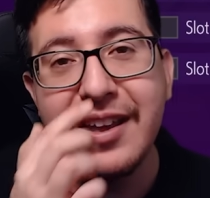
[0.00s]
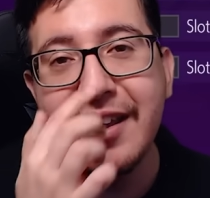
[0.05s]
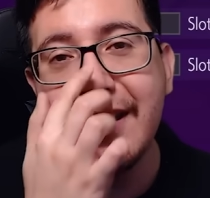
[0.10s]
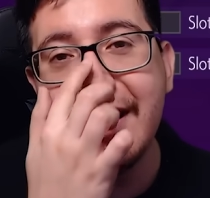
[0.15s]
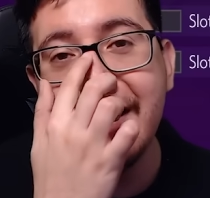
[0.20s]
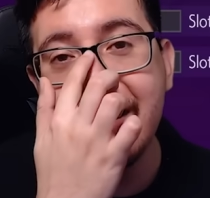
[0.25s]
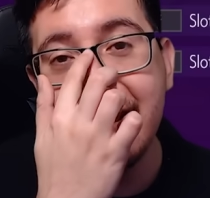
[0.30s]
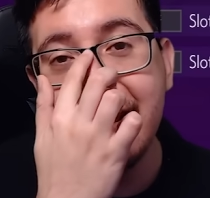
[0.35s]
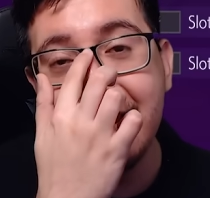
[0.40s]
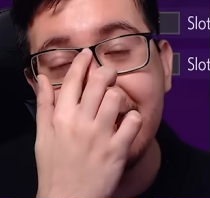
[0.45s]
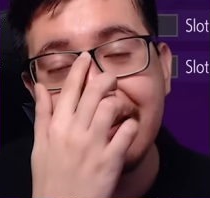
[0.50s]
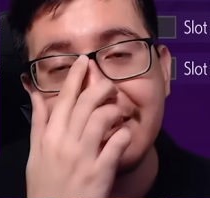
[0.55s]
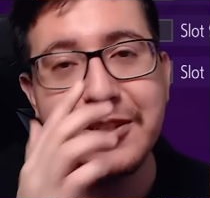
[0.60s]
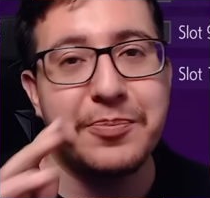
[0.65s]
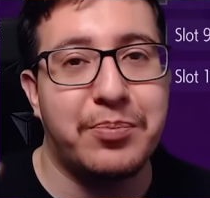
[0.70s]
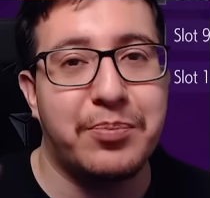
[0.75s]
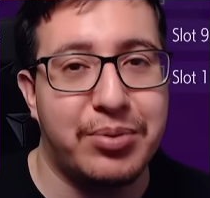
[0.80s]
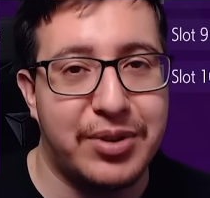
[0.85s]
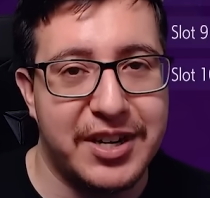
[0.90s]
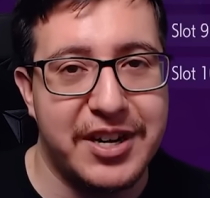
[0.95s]
It is
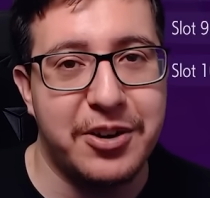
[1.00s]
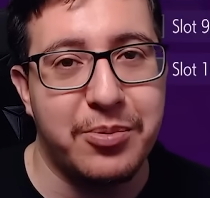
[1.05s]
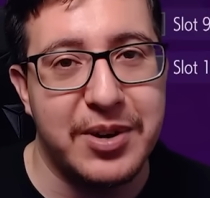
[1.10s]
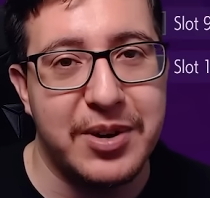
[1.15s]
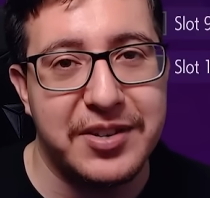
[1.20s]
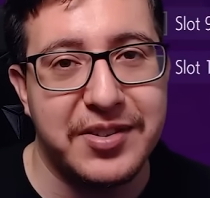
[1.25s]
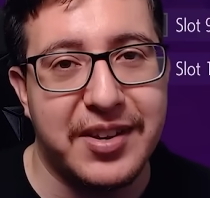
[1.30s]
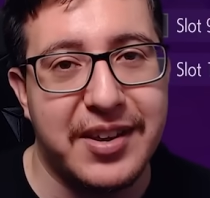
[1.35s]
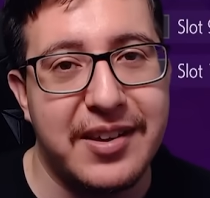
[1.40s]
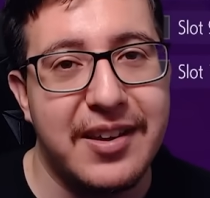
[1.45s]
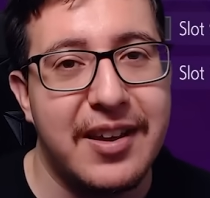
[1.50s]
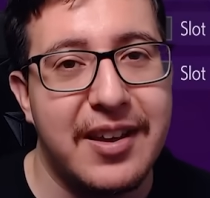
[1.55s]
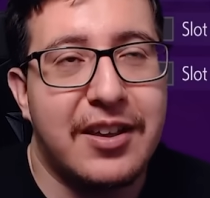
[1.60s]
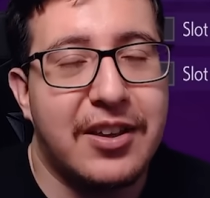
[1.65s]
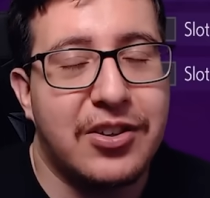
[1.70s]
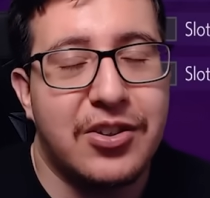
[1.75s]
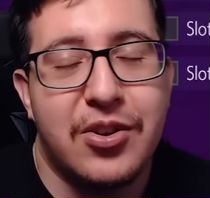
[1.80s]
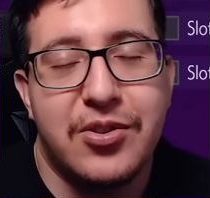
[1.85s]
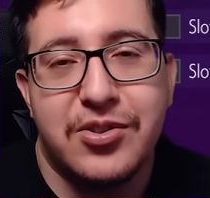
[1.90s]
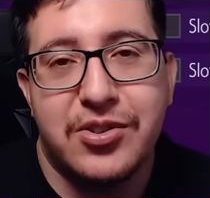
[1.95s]
pretty risky.
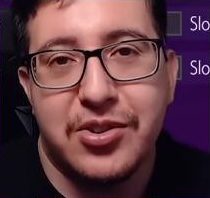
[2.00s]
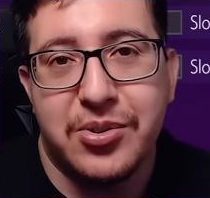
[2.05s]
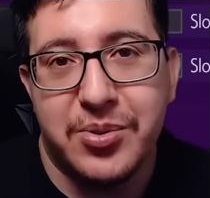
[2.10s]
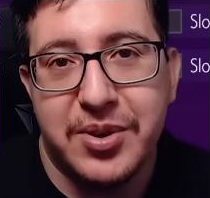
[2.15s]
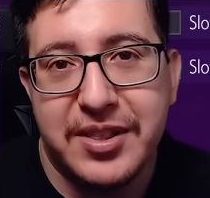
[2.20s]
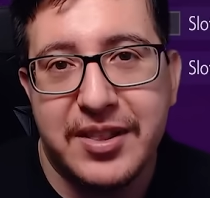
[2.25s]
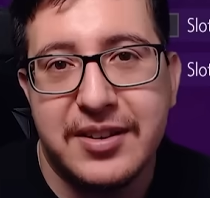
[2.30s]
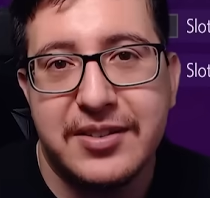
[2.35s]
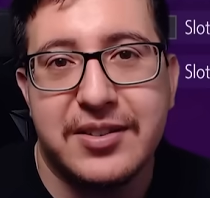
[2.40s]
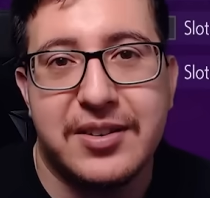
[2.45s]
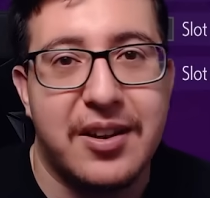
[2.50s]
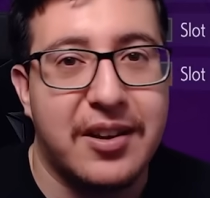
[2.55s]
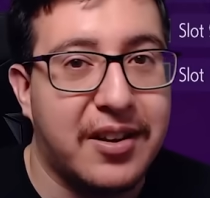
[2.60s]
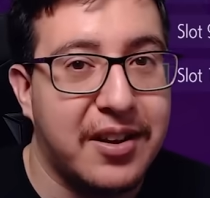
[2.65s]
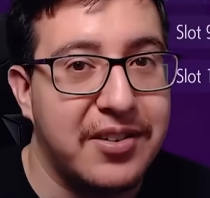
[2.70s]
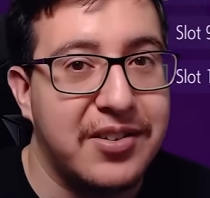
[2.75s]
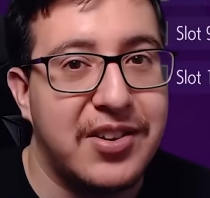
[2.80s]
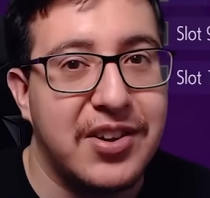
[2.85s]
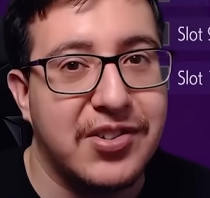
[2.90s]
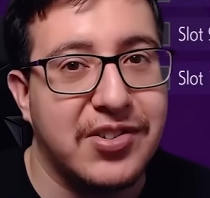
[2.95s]
You're doing this to
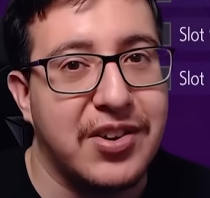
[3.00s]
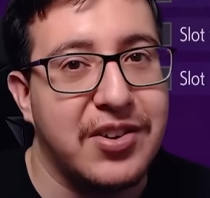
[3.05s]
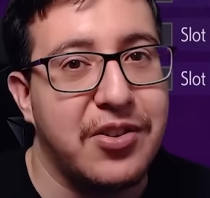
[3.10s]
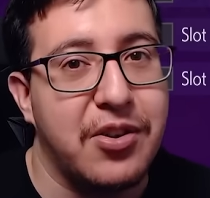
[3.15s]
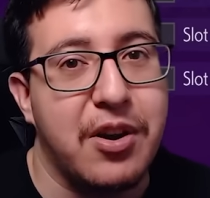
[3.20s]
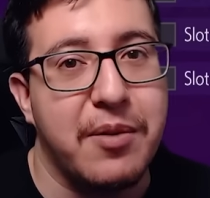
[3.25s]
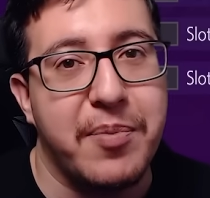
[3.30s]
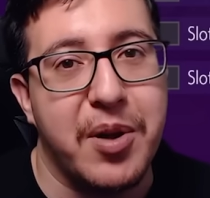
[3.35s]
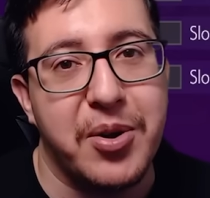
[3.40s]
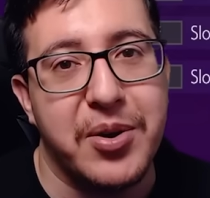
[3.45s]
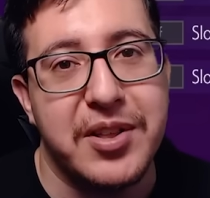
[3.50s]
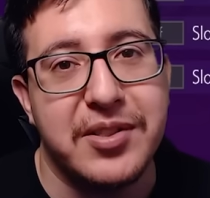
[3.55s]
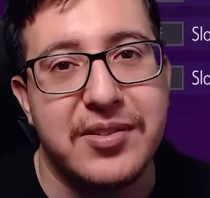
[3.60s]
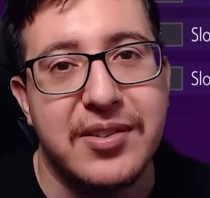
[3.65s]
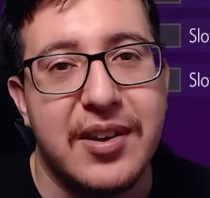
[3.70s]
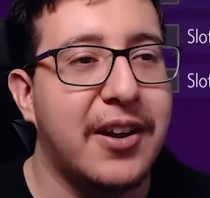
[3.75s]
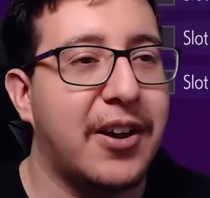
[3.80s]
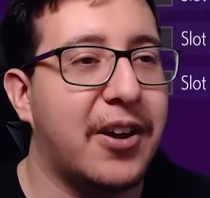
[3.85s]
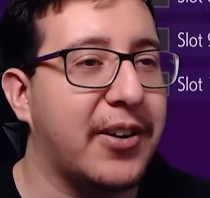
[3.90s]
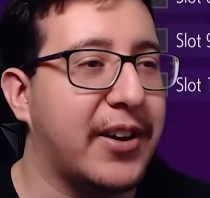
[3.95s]
condition your opponents.
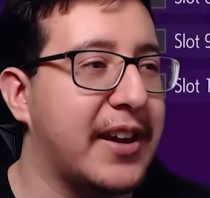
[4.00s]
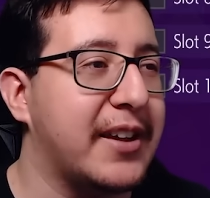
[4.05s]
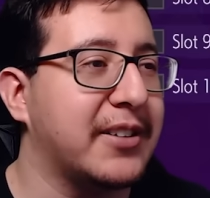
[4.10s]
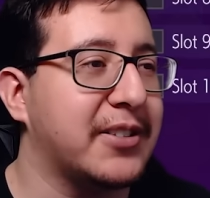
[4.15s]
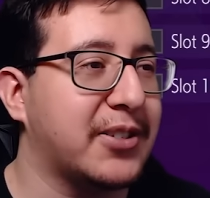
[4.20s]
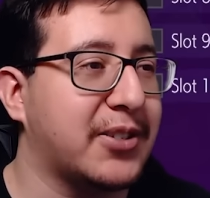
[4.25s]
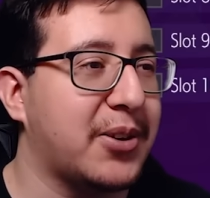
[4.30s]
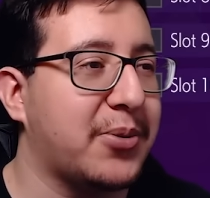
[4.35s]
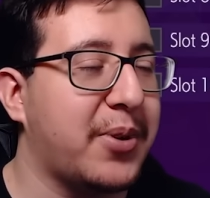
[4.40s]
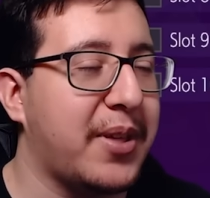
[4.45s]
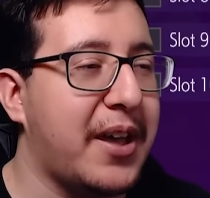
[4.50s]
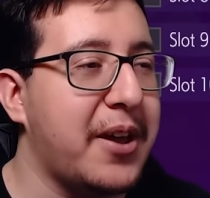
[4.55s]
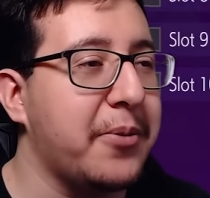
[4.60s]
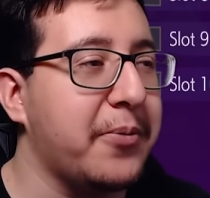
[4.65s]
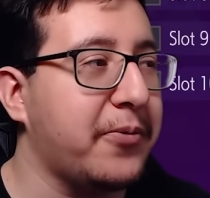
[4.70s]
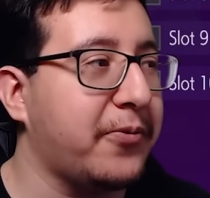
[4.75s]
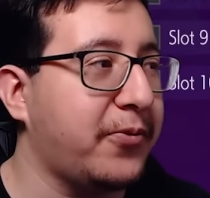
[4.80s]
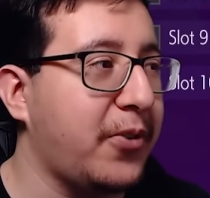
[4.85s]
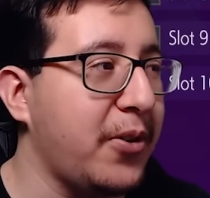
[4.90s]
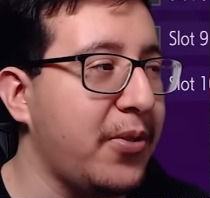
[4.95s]
Okay, so
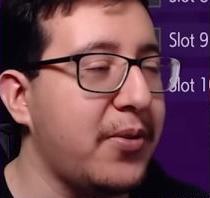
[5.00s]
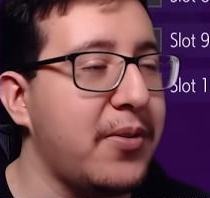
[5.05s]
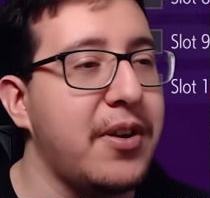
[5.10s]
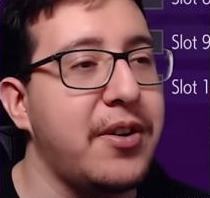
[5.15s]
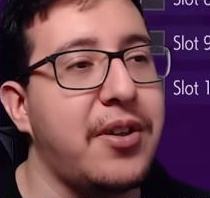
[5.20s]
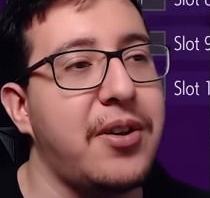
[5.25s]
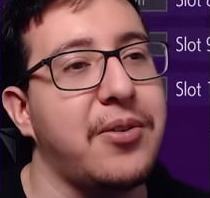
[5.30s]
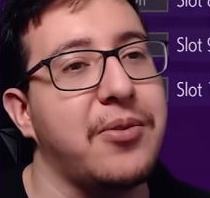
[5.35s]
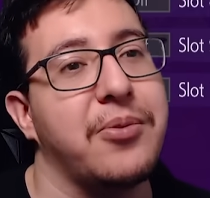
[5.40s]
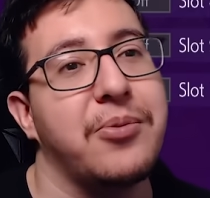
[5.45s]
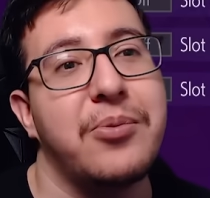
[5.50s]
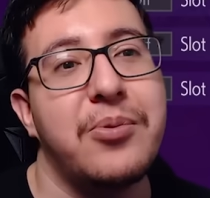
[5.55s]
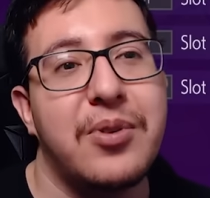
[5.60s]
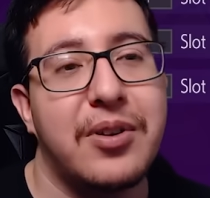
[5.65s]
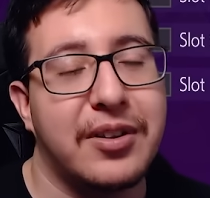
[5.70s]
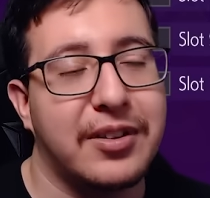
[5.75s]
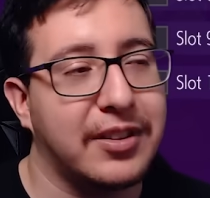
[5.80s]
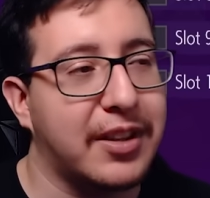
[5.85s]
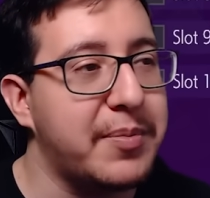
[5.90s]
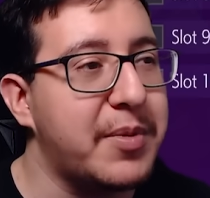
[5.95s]
without further ado,
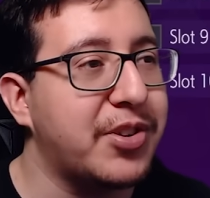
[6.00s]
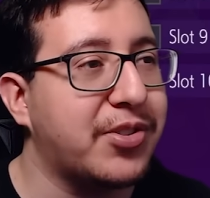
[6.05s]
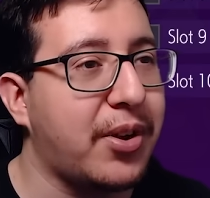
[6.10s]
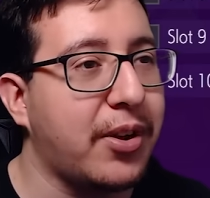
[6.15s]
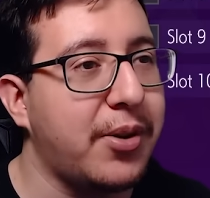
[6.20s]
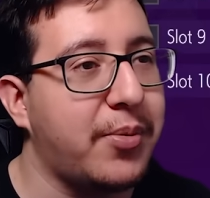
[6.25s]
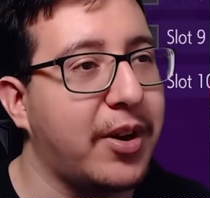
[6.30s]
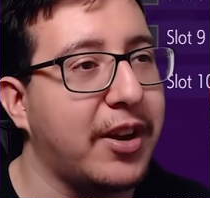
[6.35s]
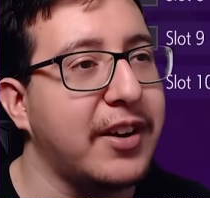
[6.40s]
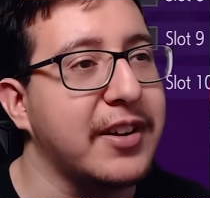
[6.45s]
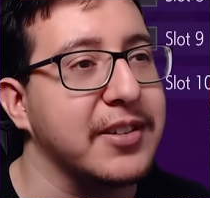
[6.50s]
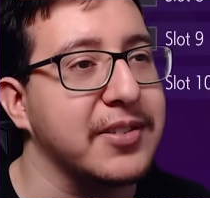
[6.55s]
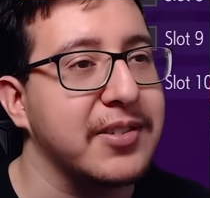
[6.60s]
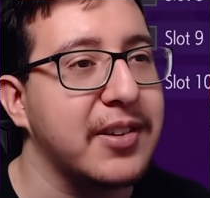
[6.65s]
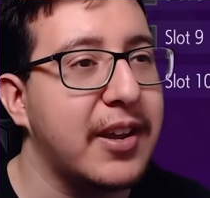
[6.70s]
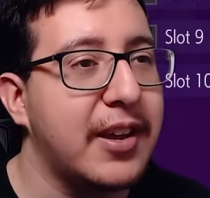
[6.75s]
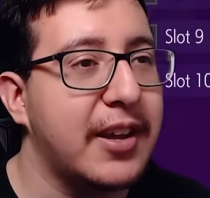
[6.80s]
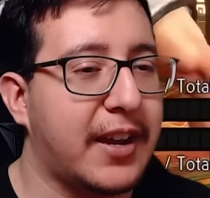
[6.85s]
let me show you what it is.